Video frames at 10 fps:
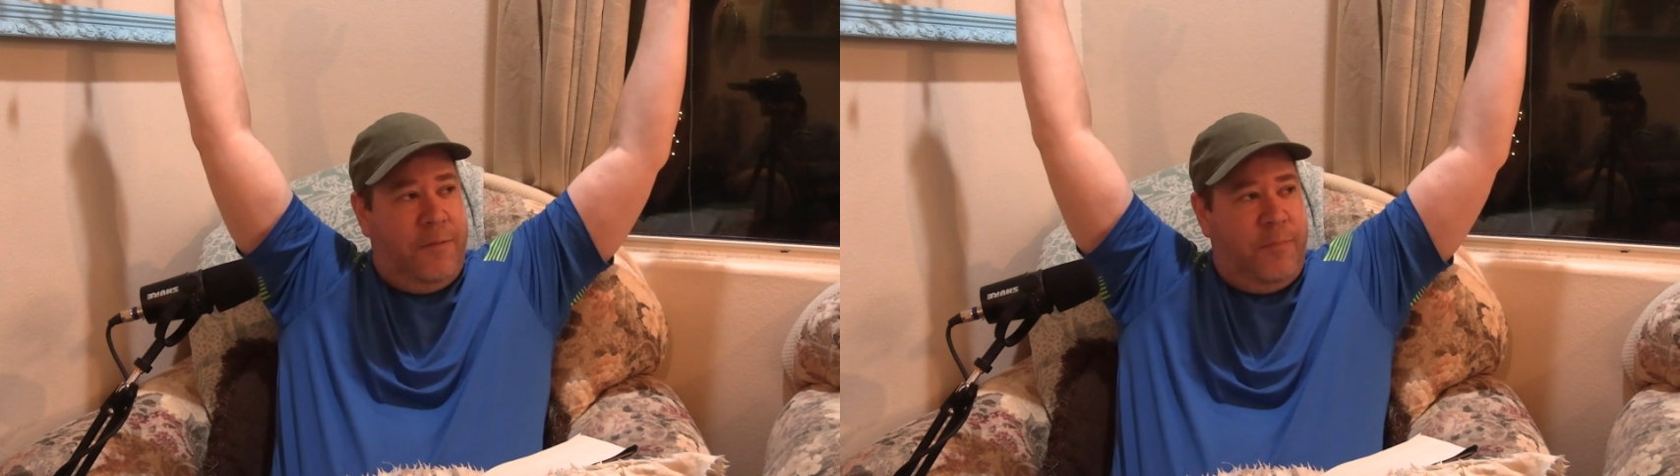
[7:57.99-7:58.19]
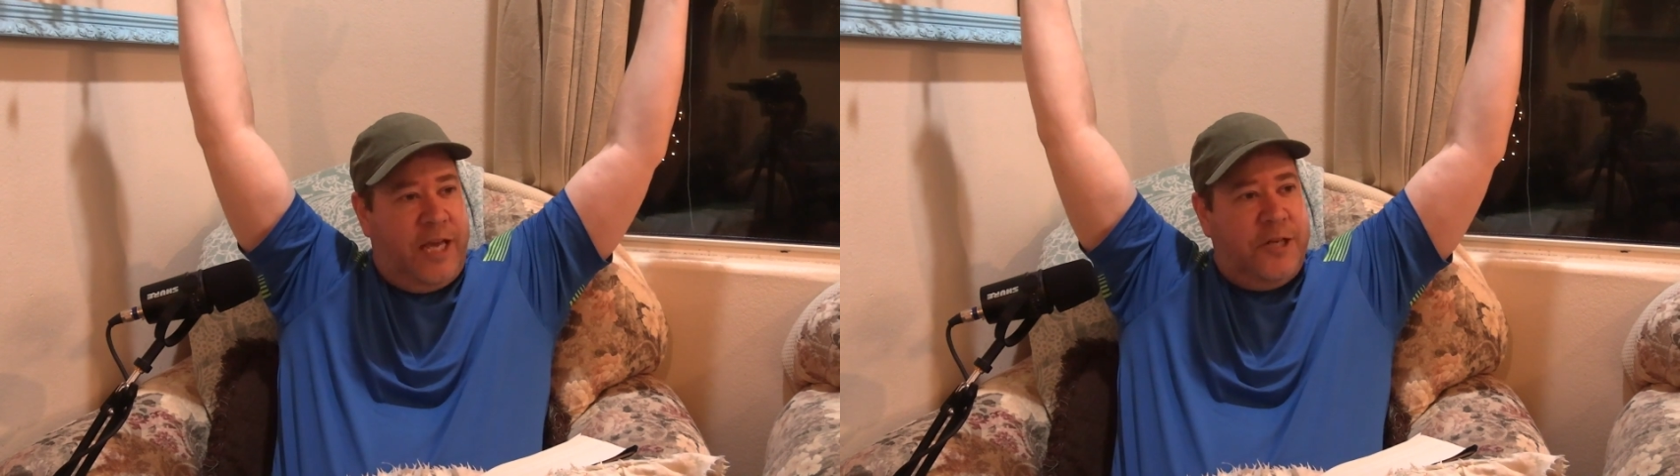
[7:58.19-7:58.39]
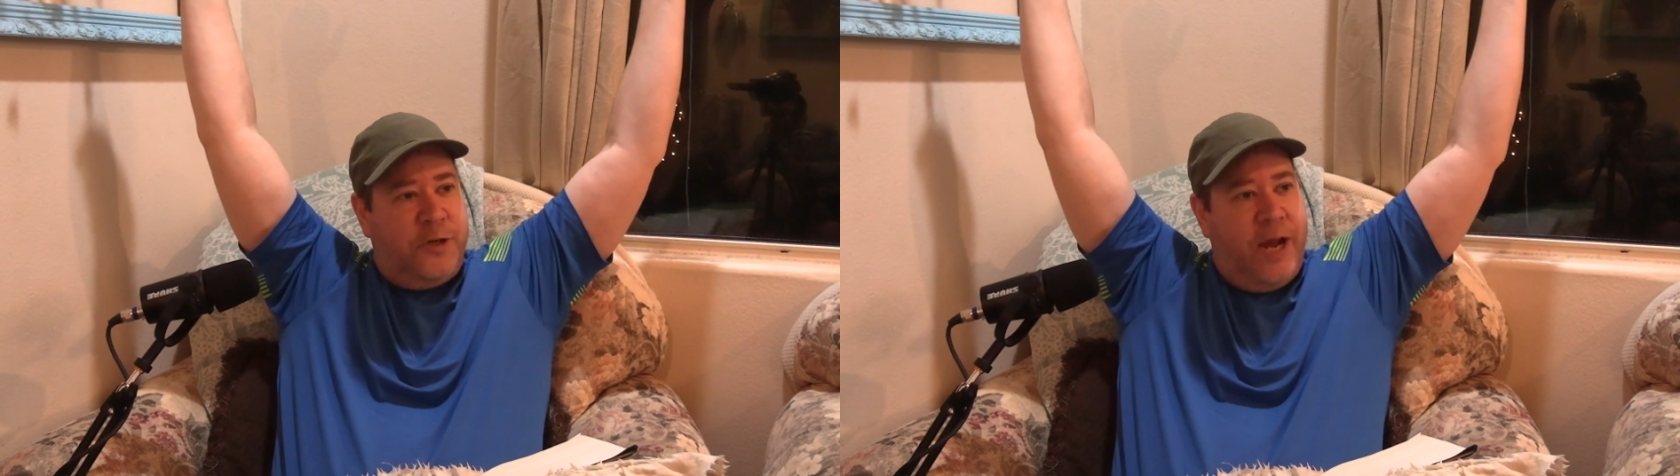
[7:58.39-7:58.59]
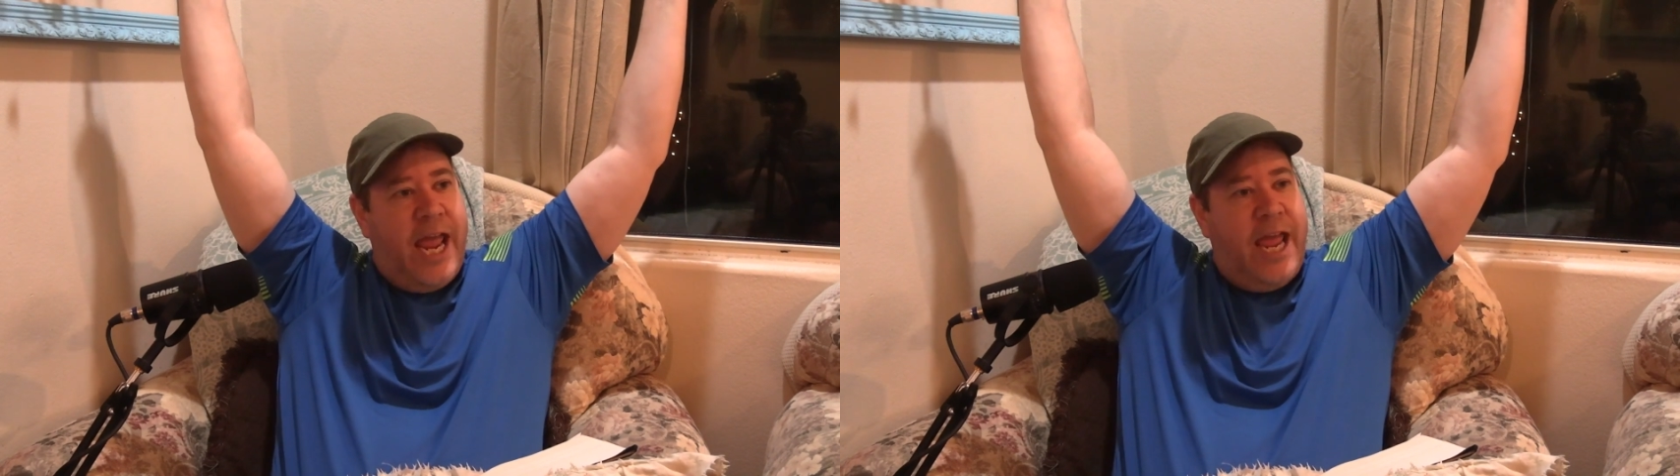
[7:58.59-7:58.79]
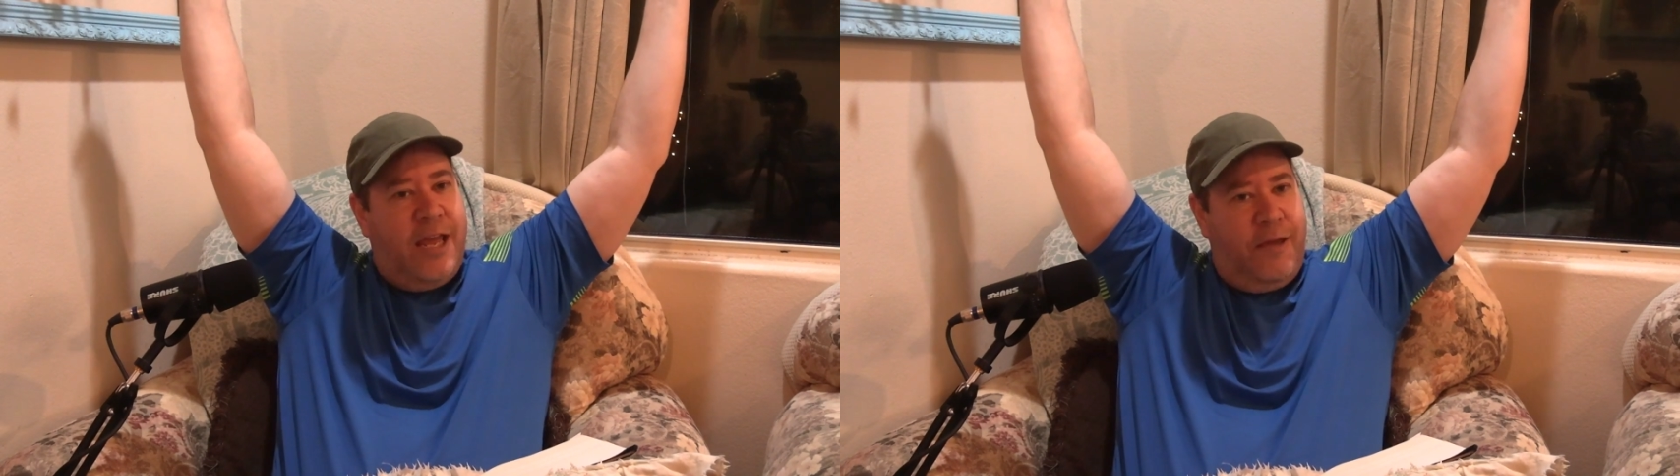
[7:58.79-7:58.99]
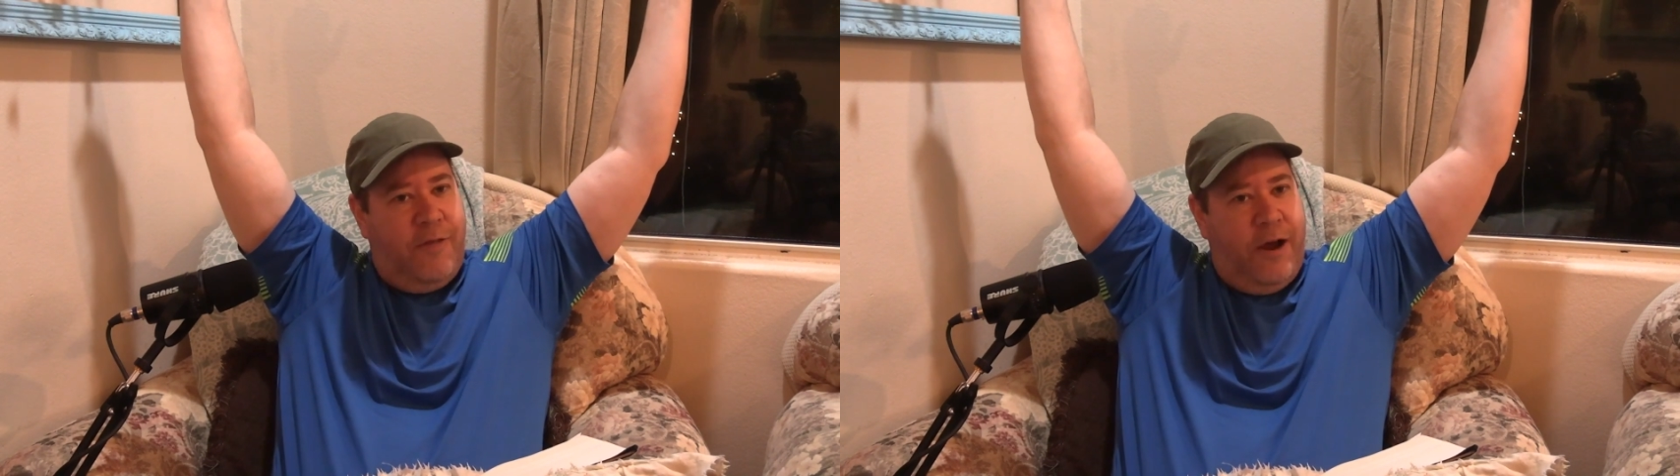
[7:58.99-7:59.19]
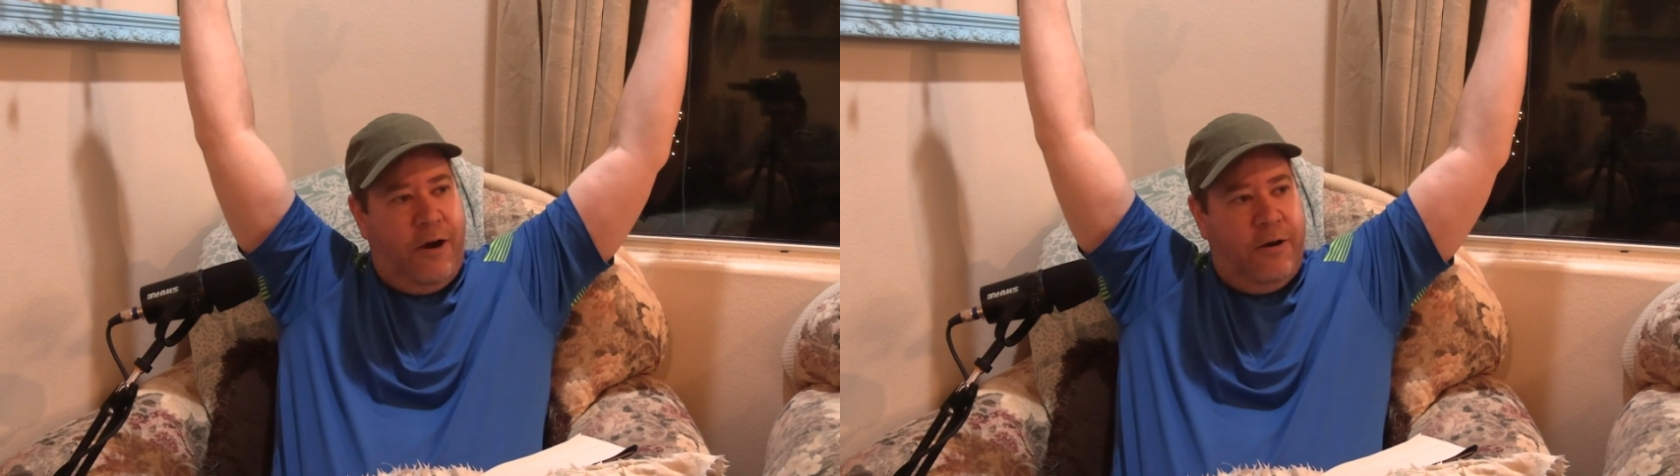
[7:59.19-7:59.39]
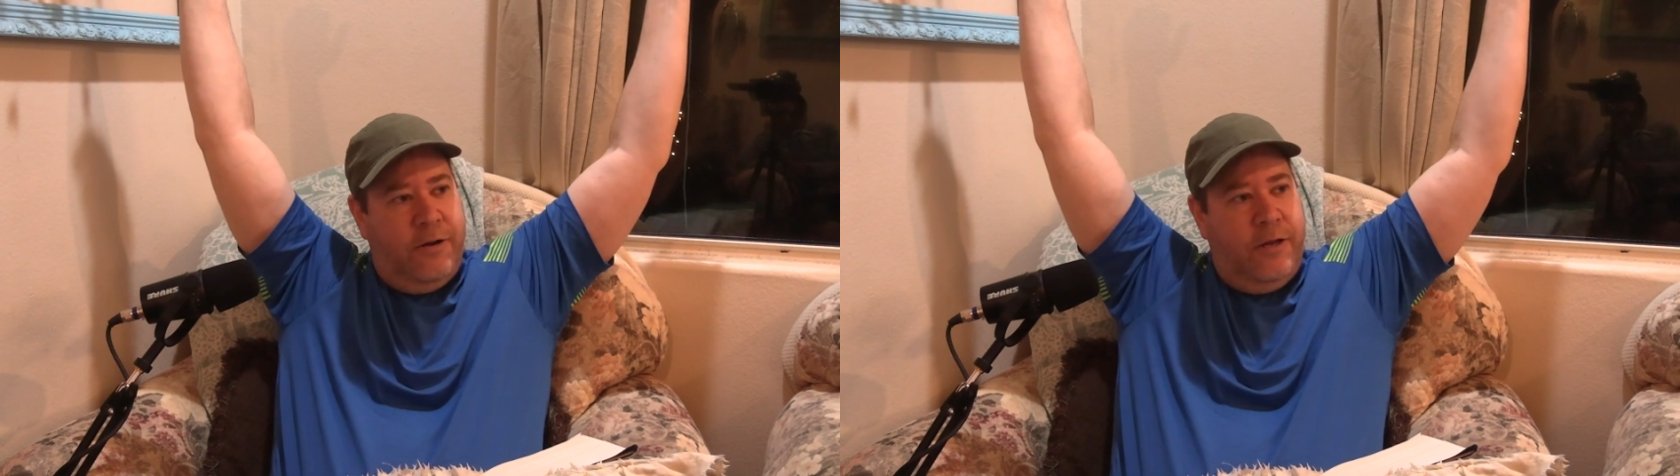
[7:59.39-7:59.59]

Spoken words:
because you're hanging there,